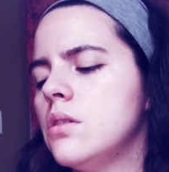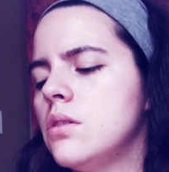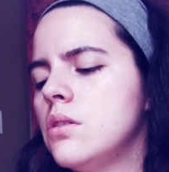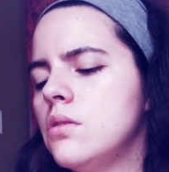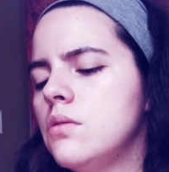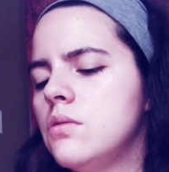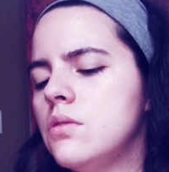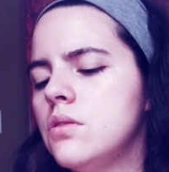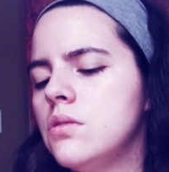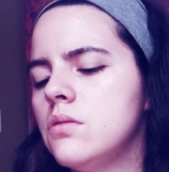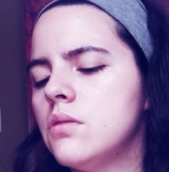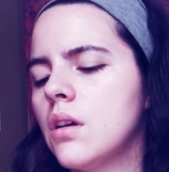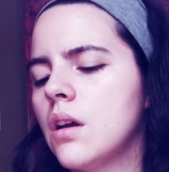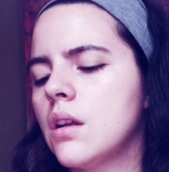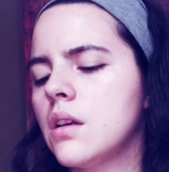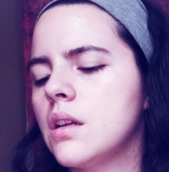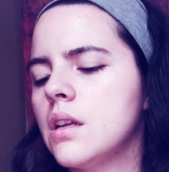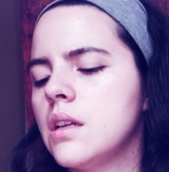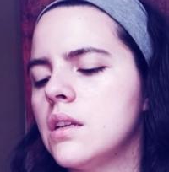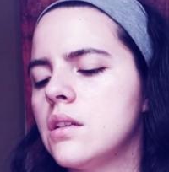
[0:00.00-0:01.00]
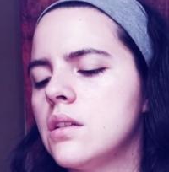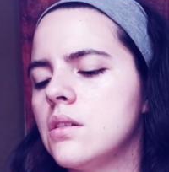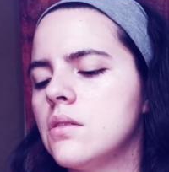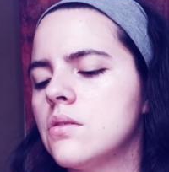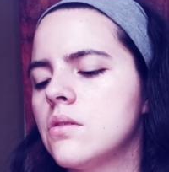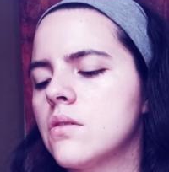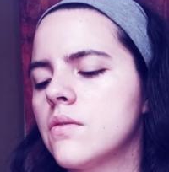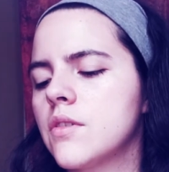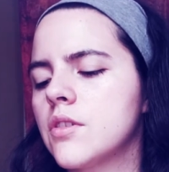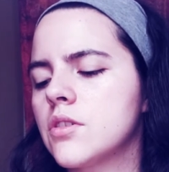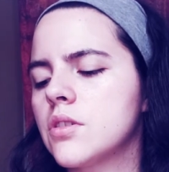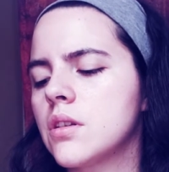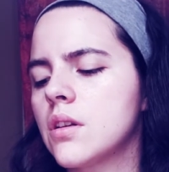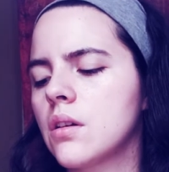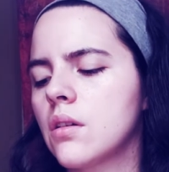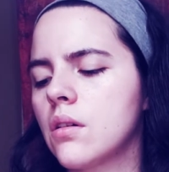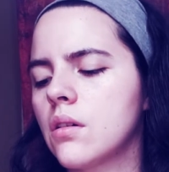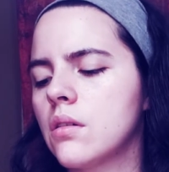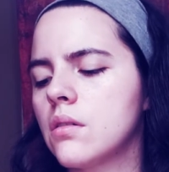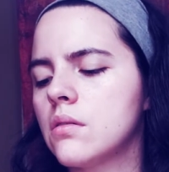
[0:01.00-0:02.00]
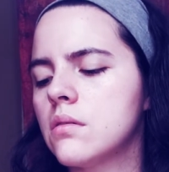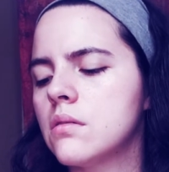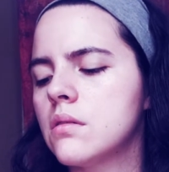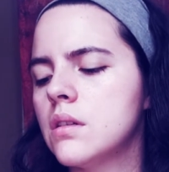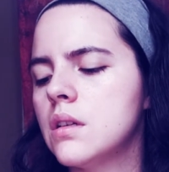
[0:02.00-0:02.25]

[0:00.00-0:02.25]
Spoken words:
you do not need to use diversion at all.